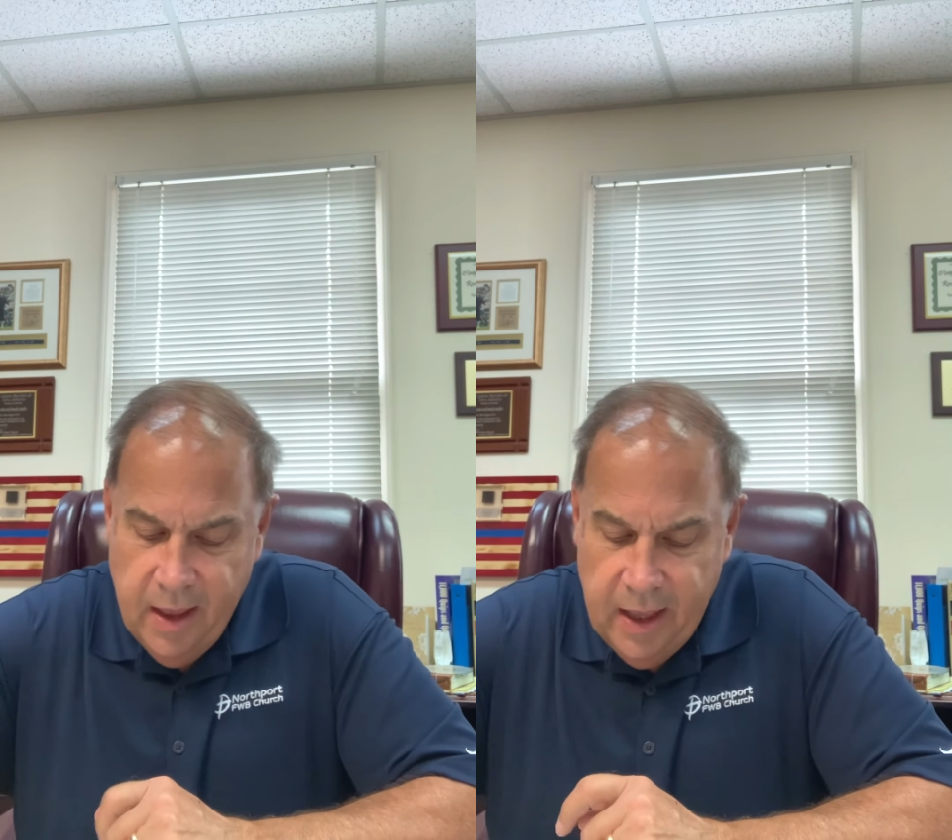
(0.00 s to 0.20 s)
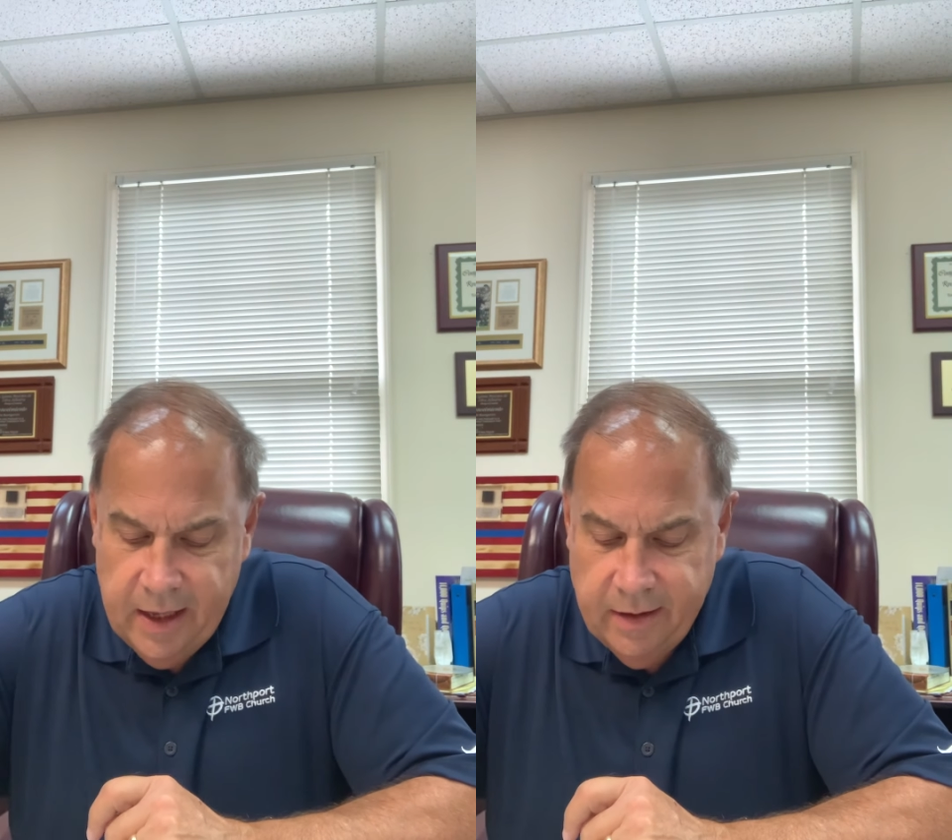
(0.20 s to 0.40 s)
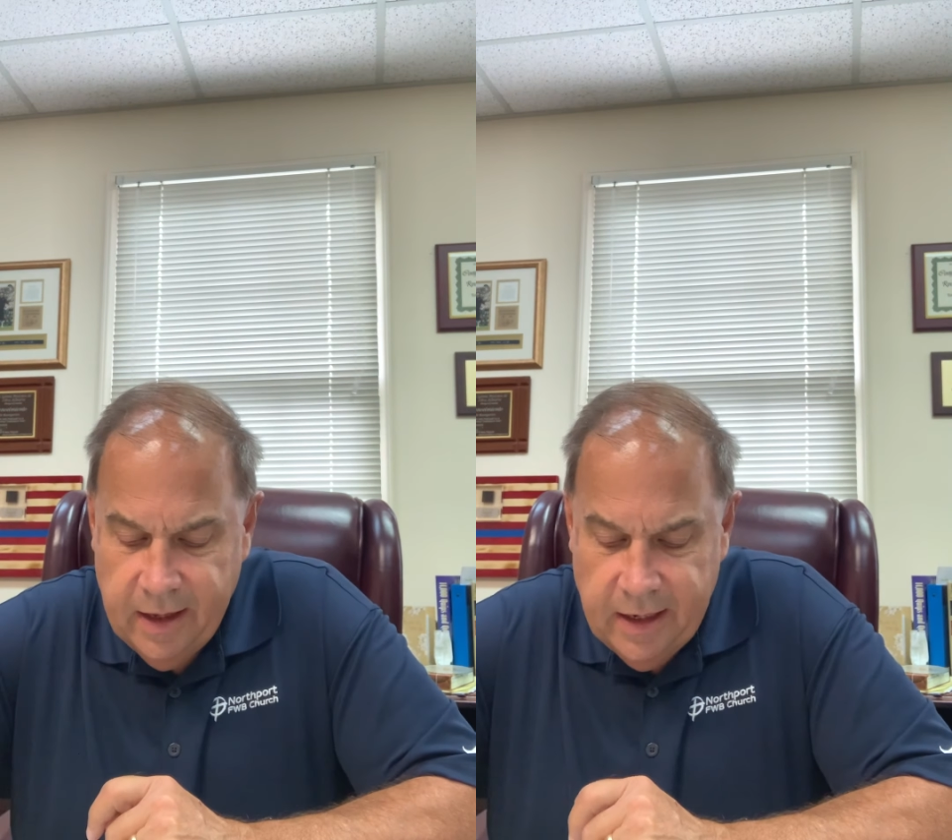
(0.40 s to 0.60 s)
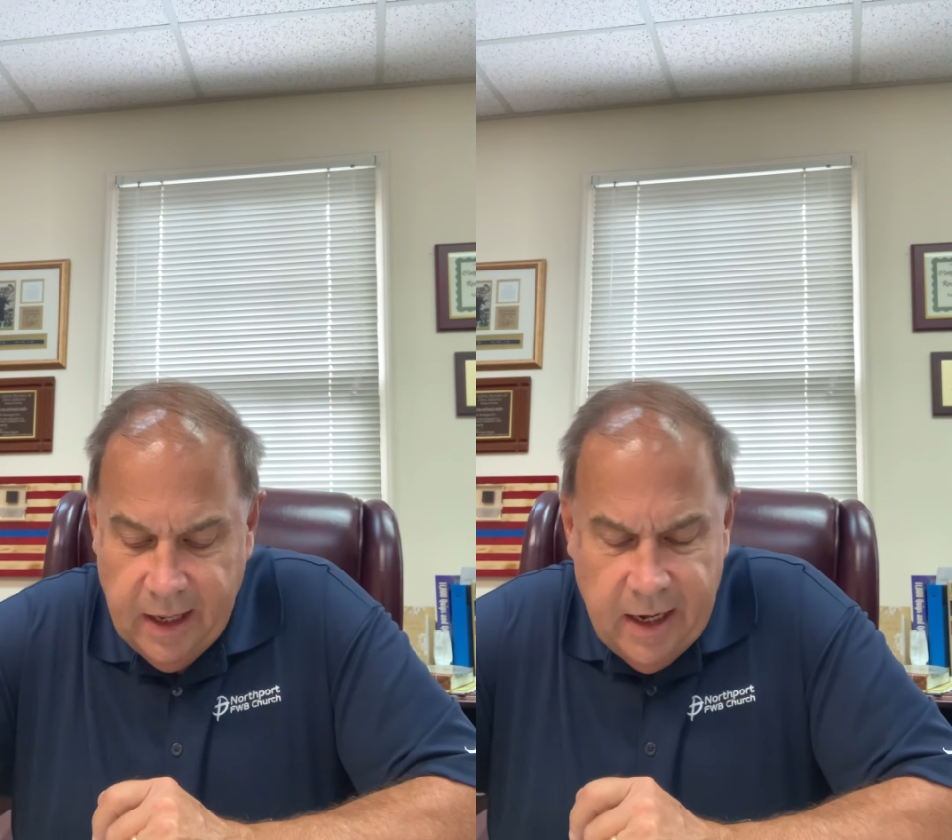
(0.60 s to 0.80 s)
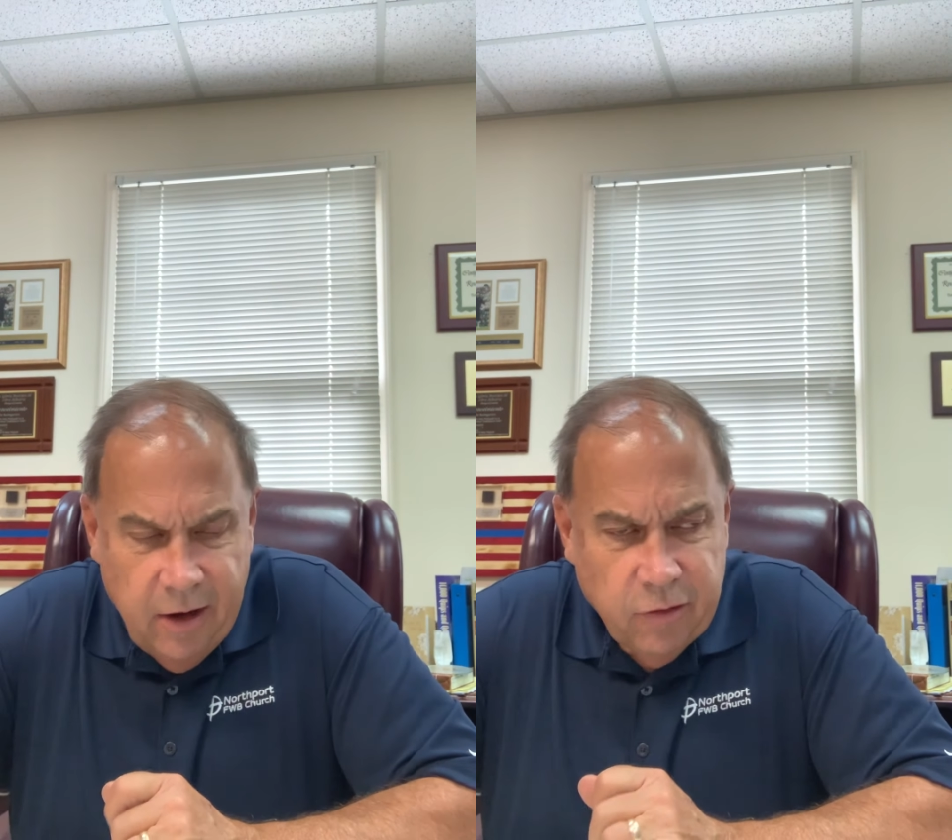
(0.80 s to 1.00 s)
And
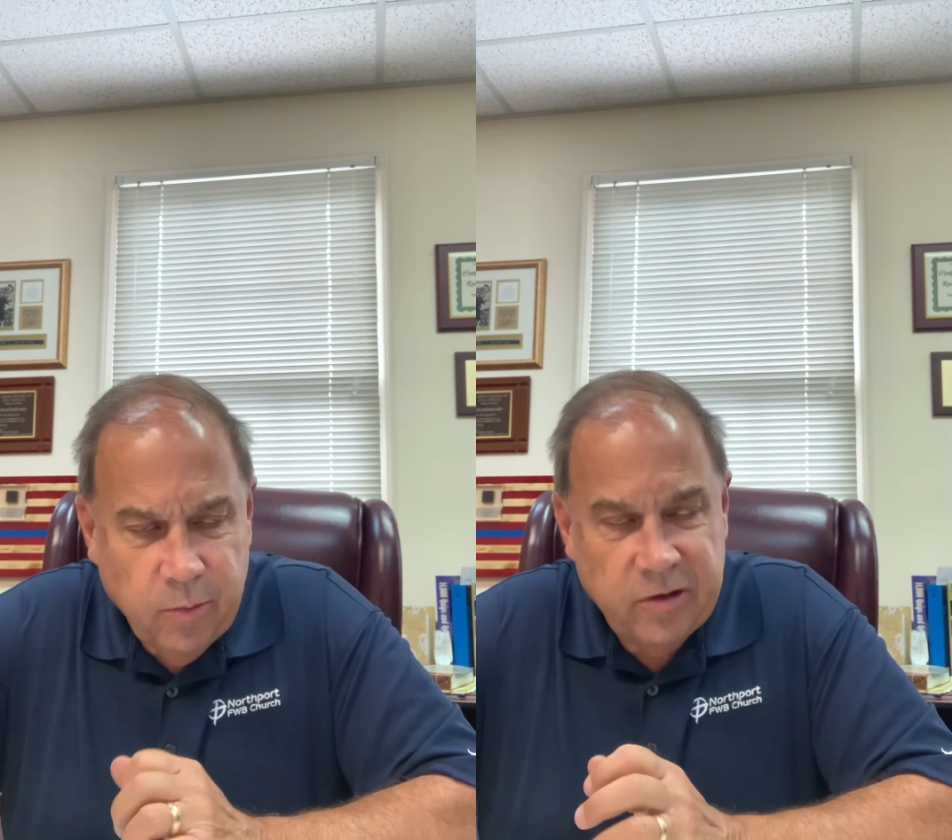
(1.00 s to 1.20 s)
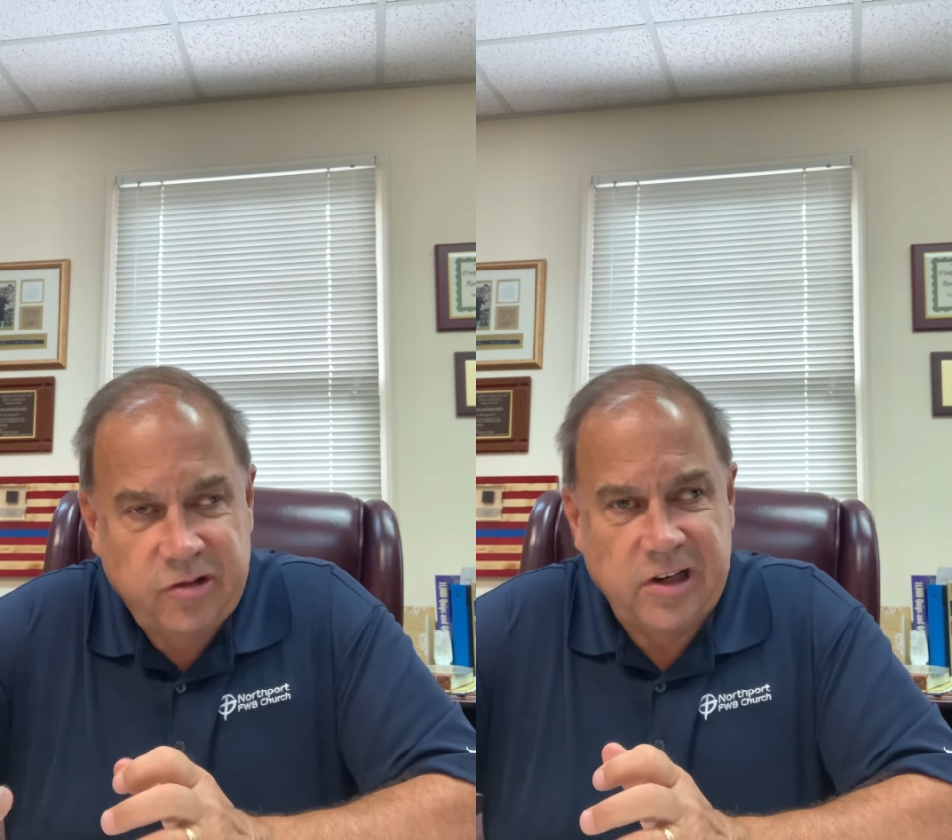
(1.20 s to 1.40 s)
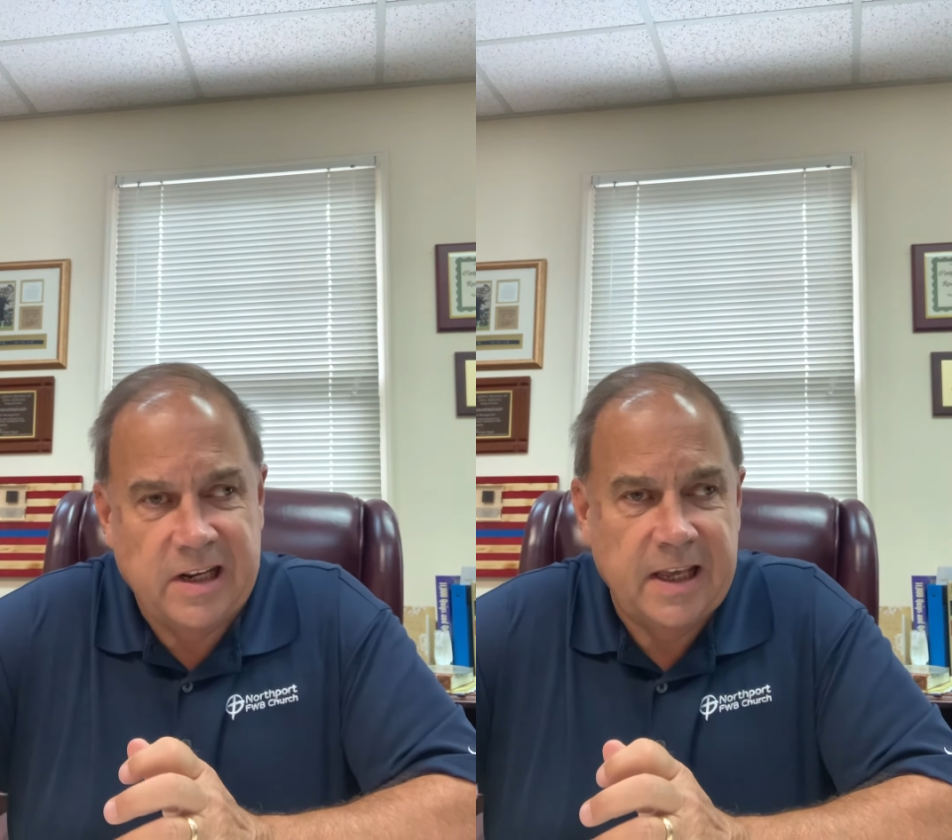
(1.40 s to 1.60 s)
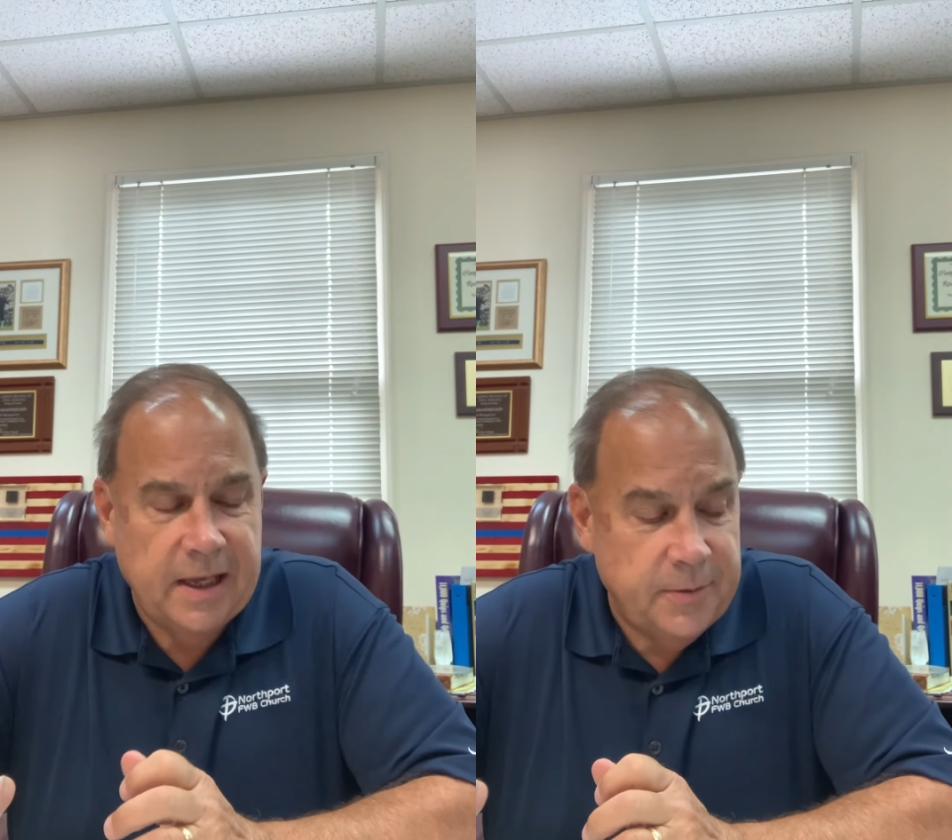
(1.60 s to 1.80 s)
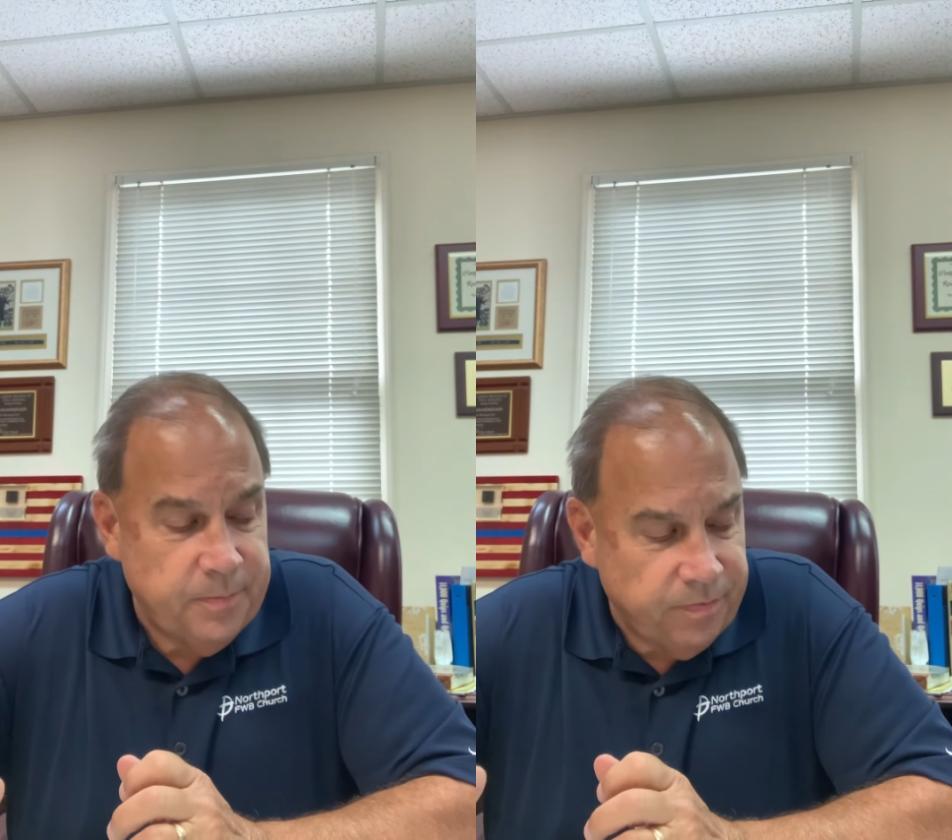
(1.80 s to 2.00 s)
here's what she did.